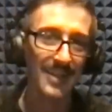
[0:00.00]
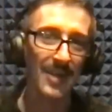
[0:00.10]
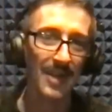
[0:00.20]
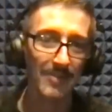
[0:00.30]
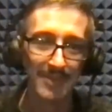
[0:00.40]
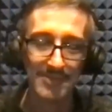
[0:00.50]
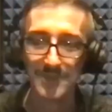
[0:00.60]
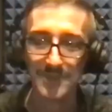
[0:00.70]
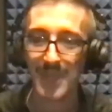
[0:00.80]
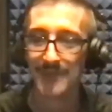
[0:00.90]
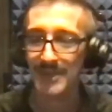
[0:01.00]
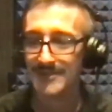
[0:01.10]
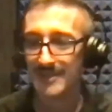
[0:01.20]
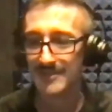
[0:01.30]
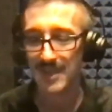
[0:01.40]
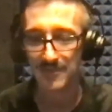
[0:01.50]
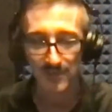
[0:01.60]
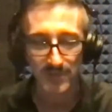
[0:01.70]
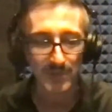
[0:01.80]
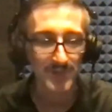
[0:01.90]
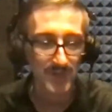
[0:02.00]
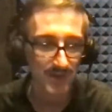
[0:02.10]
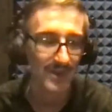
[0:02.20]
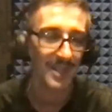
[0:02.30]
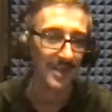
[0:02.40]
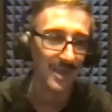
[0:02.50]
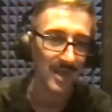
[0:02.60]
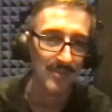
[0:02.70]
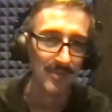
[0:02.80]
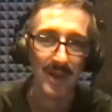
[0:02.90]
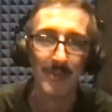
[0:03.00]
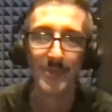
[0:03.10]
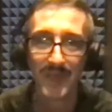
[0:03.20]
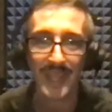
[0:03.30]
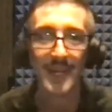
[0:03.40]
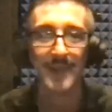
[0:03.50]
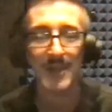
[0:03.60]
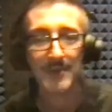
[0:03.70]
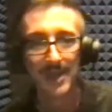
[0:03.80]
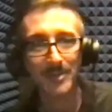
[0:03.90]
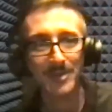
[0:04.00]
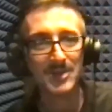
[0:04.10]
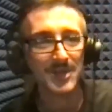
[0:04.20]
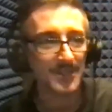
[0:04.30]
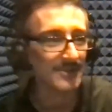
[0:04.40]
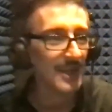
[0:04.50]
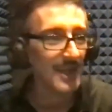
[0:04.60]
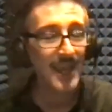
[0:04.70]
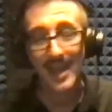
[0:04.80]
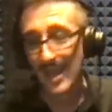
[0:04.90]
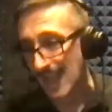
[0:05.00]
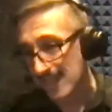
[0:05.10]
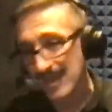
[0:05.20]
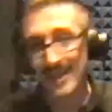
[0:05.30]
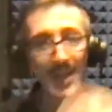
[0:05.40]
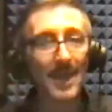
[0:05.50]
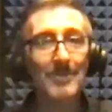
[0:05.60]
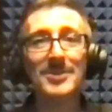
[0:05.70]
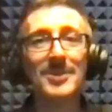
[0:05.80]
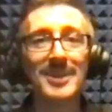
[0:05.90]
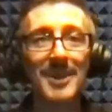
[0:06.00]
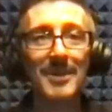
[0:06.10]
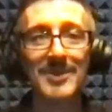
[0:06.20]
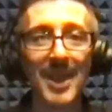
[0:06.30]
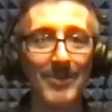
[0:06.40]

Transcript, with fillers: You know, I'm still having a successful career and I'm playing and I'm having opportunities. And then that opportunity comes